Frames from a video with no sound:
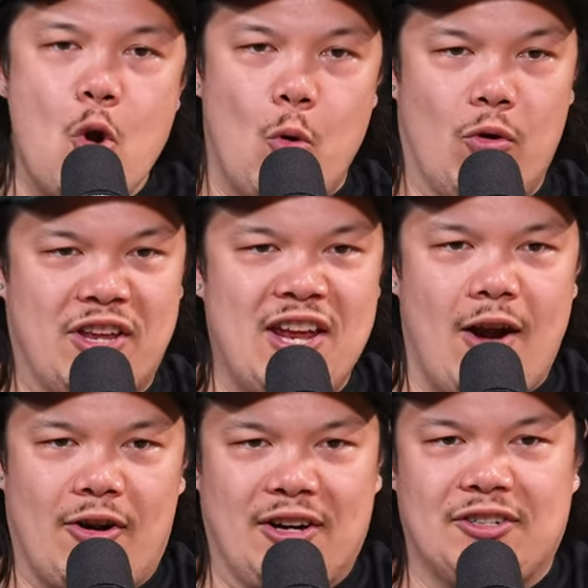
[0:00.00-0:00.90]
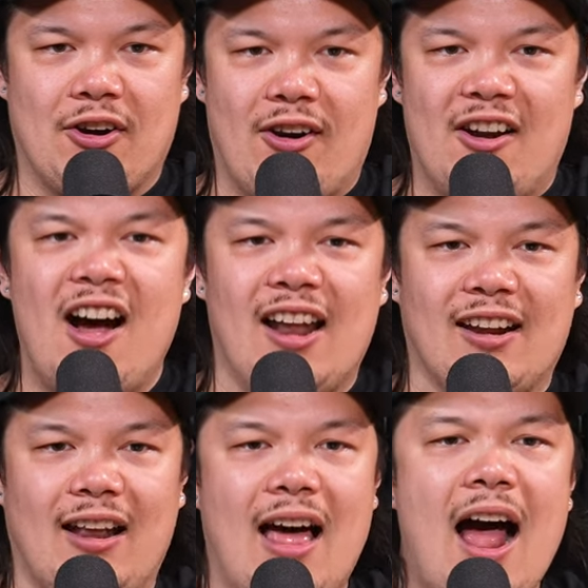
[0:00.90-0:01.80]
new character
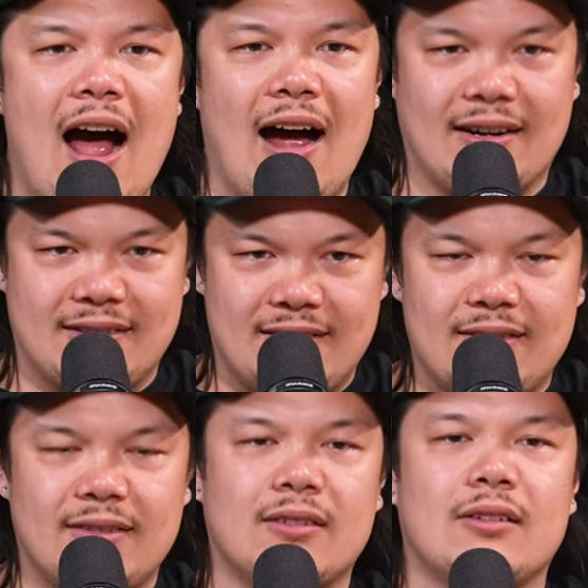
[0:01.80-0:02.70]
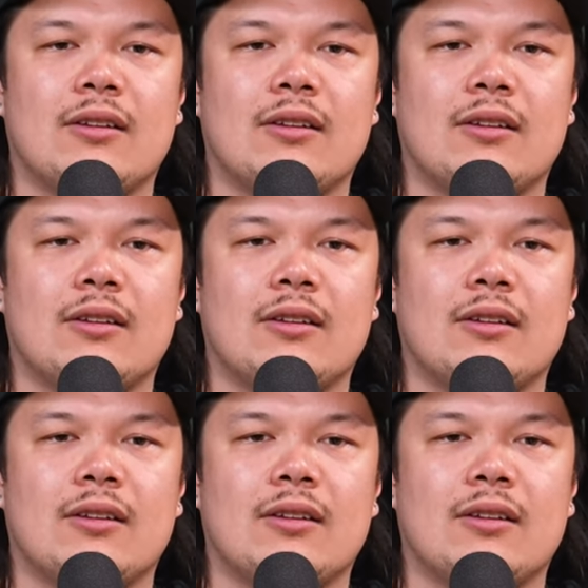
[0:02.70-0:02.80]
unlocked.